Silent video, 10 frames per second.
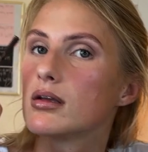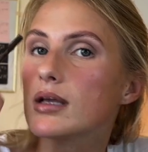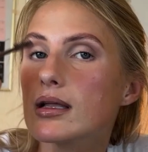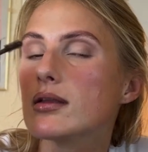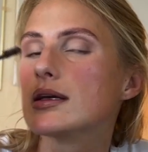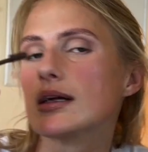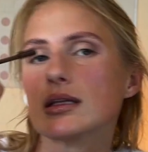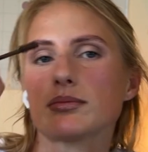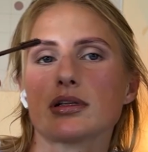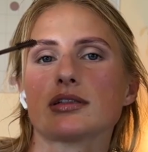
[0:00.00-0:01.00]
Ilia
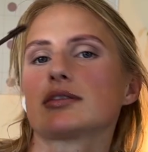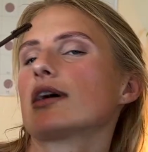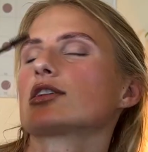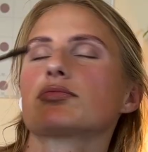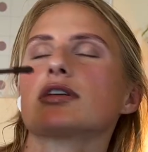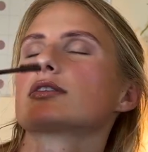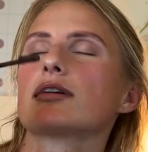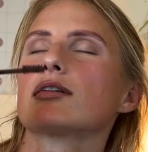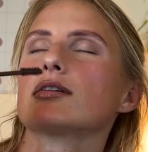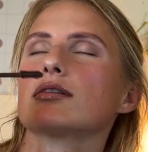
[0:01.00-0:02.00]
Limitless Lash
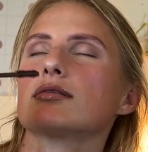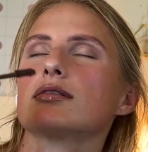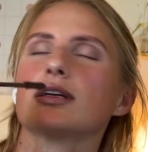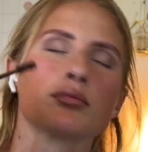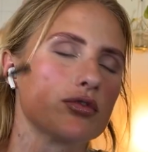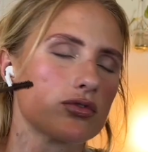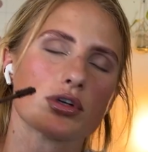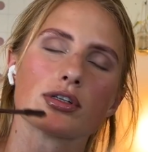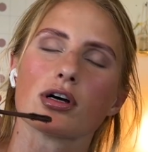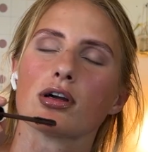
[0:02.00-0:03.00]
Mascara in Before Dawn.